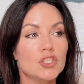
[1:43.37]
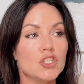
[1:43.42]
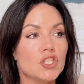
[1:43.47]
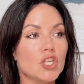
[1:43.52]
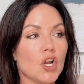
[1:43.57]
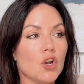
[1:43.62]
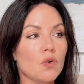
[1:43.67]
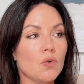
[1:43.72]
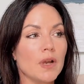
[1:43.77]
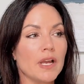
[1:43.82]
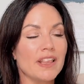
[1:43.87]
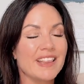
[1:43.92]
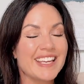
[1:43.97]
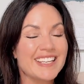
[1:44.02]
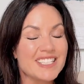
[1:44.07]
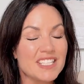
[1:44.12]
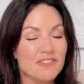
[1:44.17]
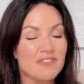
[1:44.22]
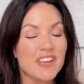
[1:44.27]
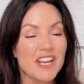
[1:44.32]
So
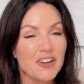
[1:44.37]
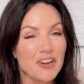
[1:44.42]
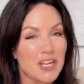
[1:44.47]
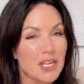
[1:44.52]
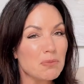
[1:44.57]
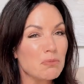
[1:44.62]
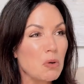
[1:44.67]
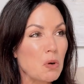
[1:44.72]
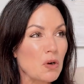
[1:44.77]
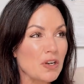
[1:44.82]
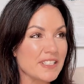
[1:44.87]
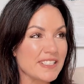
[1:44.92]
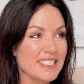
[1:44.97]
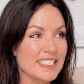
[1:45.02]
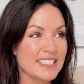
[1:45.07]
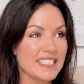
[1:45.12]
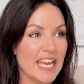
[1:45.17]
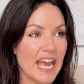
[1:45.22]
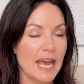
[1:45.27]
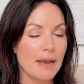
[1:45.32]
it's a very important
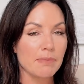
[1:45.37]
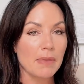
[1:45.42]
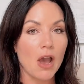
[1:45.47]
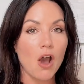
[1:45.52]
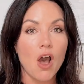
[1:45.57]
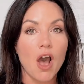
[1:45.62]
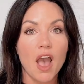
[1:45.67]
step.